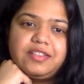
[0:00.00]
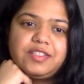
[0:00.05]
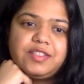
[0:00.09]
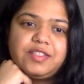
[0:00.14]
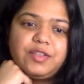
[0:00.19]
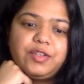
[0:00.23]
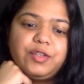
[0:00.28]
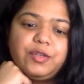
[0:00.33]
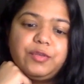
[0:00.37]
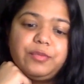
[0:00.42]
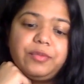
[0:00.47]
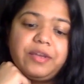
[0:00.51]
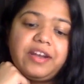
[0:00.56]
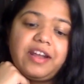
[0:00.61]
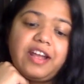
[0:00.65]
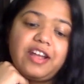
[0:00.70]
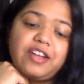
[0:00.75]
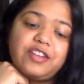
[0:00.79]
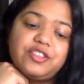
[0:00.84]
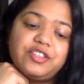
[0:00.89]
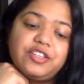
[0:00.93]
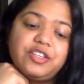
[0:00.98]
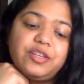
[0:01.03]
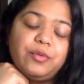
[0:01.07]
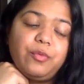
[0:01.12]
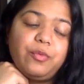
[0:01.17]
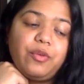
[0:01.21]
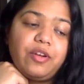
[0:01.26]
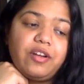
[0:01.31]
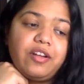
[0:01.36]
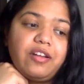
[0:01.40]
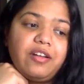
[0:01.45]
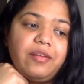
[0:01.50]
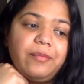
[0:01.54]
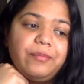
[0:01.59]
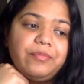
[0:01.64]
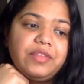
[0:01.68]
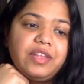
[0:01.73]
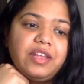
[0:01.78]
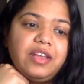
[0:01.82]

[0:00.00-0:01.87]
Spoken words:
So you might actually want